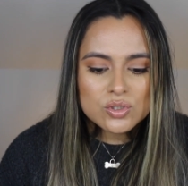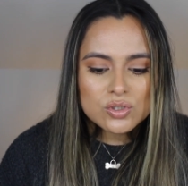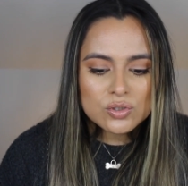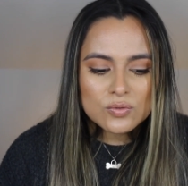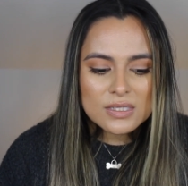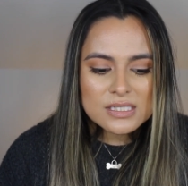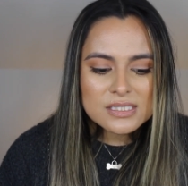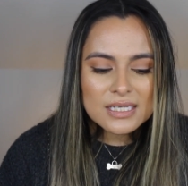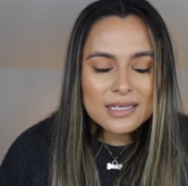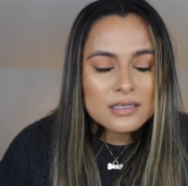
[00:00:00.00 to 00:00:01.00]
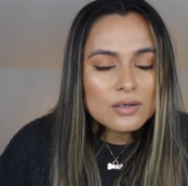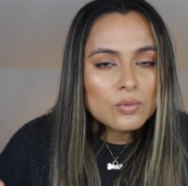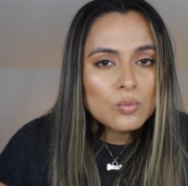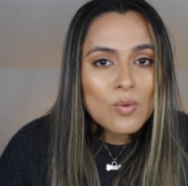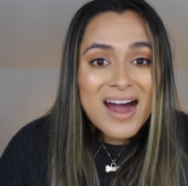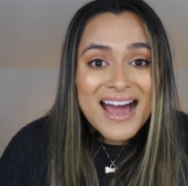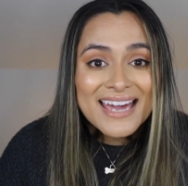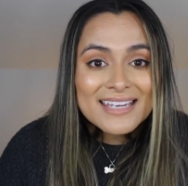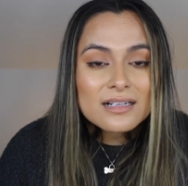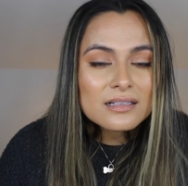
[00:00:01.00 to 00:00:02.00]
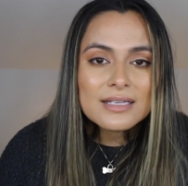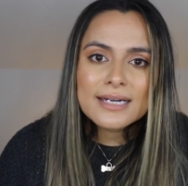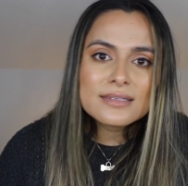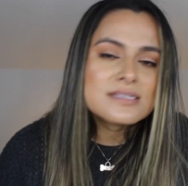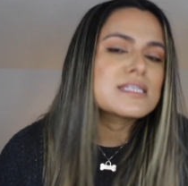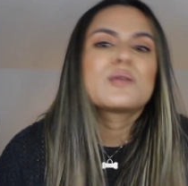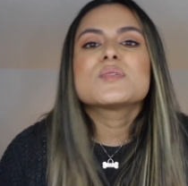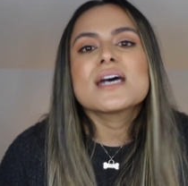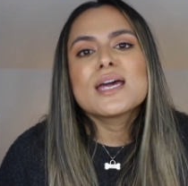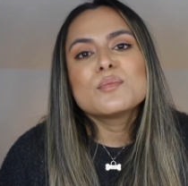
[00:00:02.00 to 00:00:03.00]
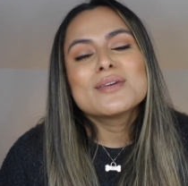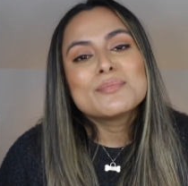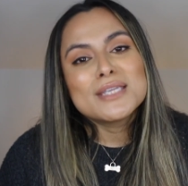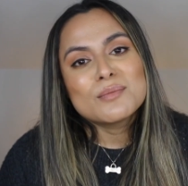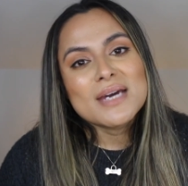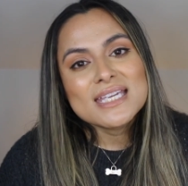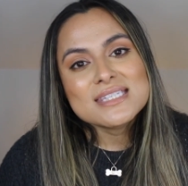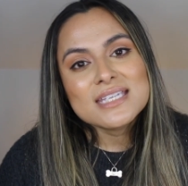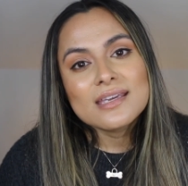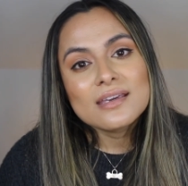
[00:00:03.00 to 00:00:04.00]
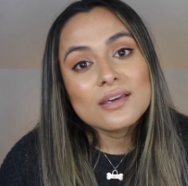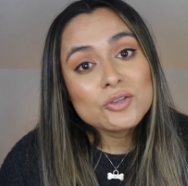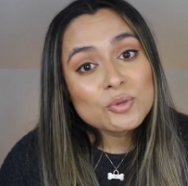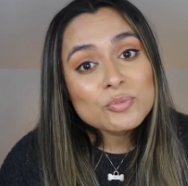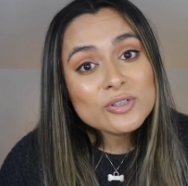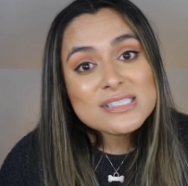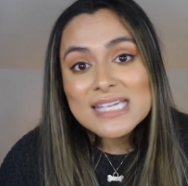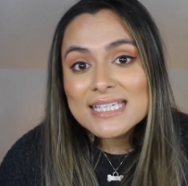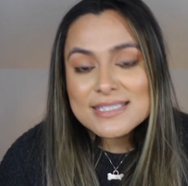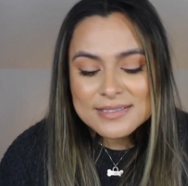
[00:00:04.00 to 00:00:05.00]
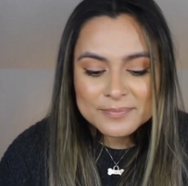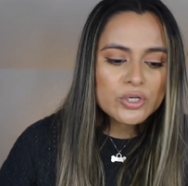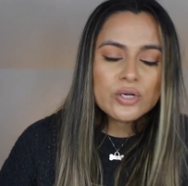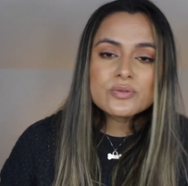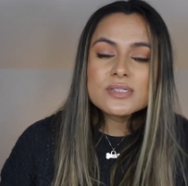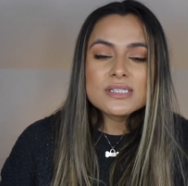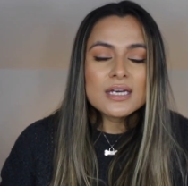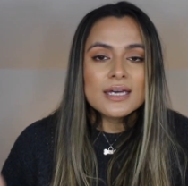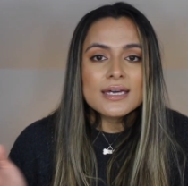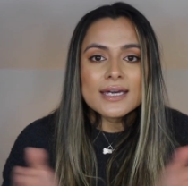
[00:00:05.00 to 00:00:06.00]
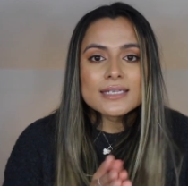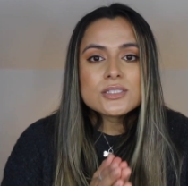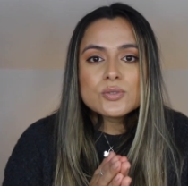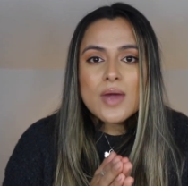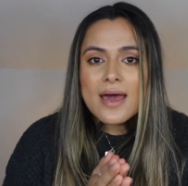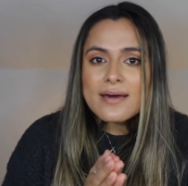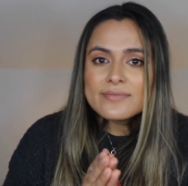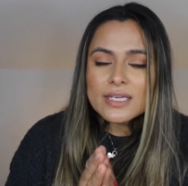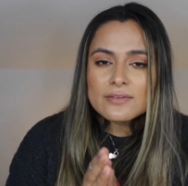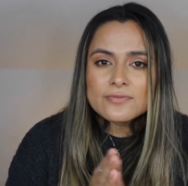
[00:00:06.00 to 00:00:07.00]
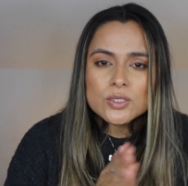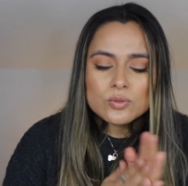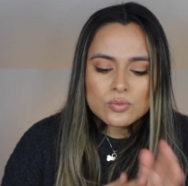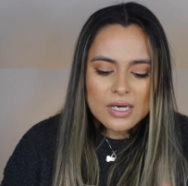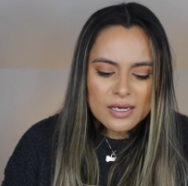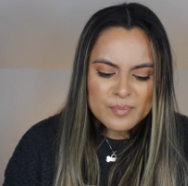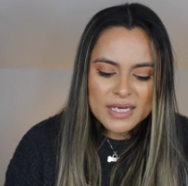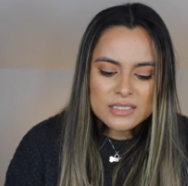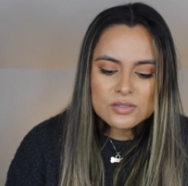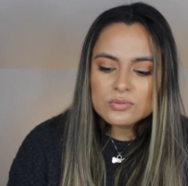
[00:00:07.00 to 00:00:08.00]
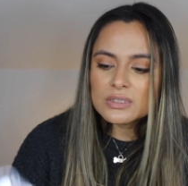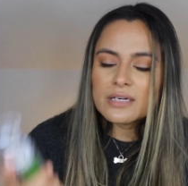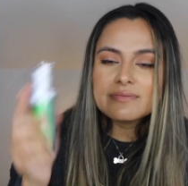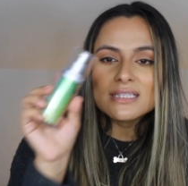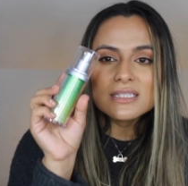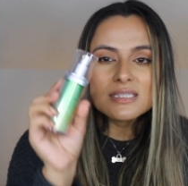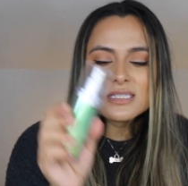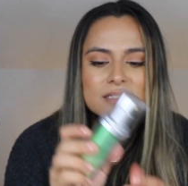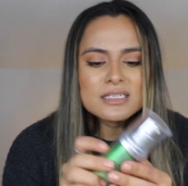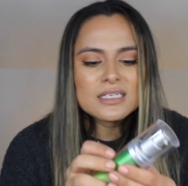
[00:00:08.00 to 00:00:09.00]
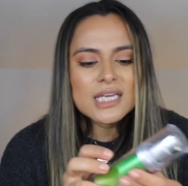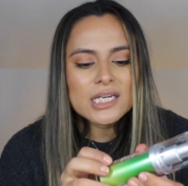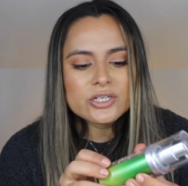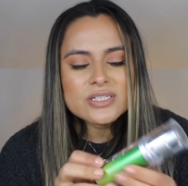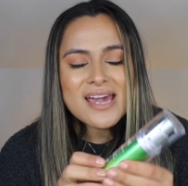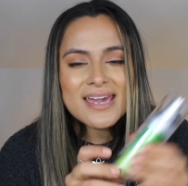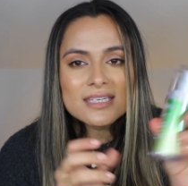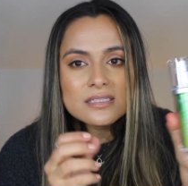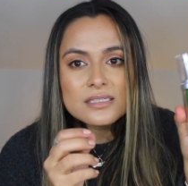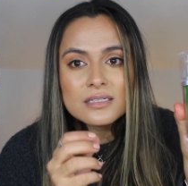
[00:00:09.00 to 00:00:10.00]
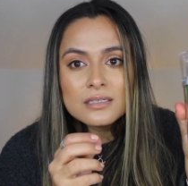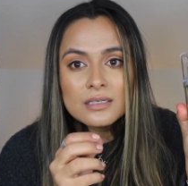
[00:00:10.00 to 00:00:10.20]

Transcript: to the skin while at the same time minimizing your pore size. Pros, I do have a few. Um, I do love that this is an airtight